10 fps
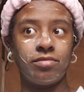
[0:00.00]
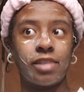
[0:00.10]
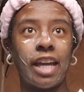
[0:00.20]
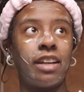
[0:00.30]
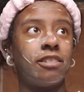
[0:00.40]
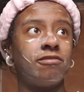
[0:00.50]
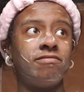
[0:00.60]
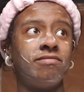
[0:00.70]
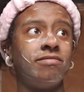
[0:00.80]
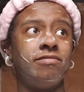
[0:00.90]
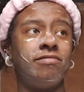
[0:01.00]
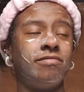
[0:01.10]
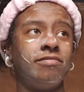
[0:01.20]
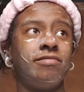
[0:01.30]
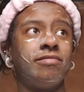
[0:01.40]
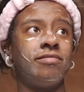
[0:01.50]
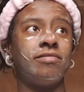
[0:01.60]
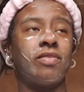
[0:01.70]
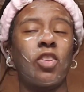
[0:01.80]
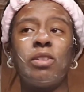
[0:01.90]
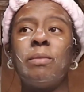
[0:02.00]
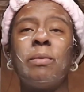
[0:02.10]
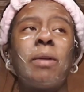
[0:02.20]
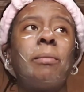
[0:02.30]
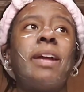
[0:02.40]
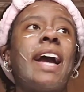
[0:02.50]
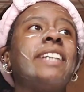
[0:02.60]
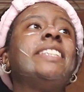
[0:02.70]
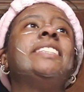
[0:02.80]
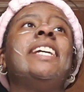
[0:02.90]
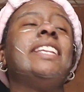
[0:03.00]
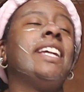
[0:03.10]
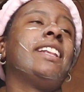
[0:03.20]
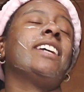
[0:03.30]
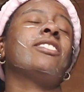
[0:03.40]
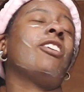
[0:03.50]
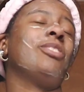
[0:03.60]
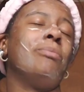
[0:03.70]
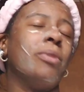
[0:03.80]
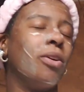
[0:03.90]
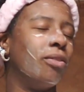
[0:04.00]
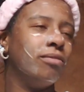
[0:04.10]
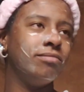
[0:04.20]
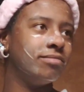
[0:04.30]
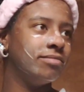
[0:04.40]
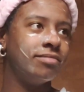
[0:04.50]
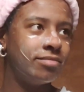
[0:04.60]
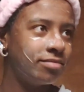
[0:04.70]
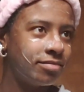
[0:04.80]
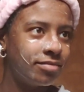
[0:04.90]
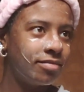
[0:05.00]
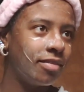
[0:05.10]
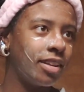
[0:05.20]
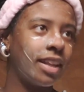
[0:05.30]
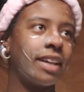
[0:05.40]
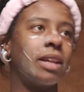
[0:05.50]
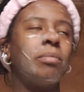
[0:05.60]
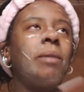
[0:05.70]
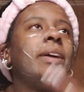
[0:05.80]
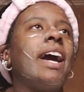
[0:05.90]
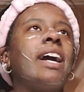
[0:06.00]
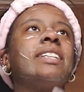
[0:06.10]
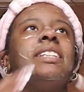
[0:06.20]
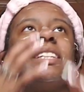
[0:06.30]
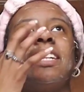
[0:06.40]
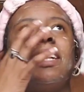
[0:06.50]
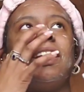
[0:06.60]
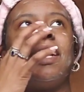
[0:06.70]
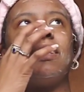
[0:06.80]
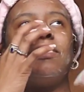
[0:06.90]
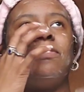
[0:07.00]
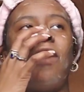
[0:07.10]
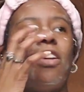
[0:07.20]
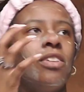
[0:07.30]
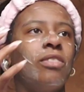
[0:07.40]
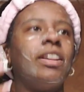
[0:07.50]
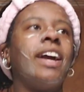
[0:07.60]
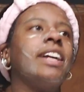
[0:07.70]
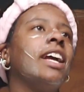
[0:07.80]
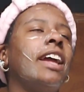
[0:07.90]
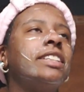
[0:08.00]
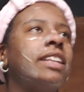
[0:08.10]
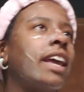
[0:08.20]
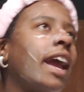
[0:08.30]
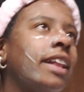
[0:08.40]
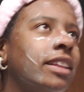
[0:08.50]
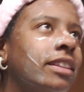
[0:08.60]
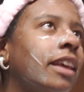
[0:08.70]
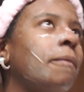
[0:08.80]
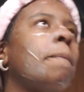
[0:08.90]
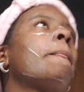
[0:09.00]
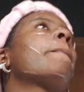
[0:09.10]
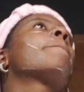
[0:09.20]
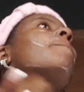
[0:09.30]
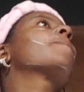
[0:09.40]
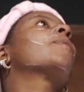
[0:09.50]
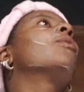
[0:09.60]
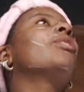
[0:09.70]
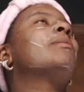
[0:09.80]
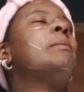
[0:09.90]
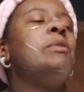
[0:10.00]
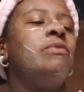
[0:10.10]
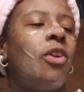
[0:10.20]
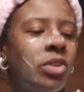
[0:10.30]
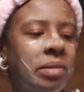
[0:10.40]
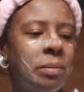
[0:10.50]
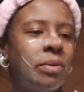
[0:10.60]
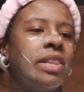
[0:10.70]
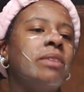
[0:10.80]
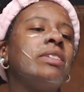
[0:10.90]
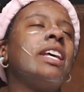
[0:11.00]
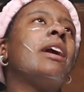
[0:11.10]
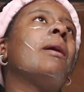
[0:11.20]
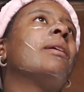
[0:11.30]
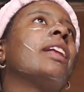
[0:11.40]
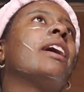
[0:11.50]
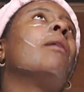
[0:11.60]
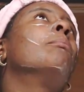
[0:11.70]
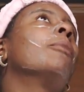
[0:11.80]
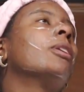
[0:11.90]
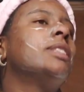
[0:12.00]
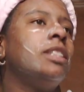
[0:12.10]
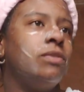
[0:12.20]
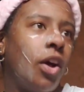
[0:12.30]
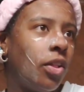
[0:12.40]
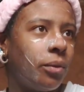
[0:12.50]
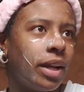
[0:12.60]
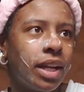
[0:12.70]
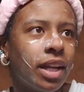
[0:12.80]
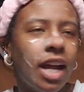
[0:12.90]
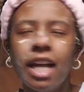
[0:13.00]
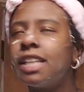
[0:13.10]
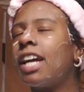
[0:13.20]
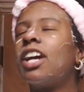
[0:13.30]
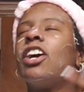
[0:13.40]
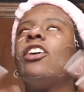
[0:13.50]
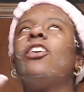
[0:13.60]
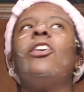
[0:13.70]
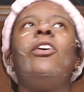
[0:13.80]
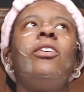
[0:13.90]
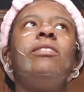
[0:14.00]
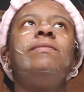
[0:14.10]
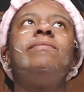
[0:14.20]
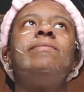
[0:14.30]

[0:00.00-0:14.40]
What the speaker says: Like, those people probably accidentally clicked on you, bro. Like, they probably accidentally clicked follow. Like, it's like at this, like, who knows, maybe you follow those people and it was like a mercy following. Like, girl.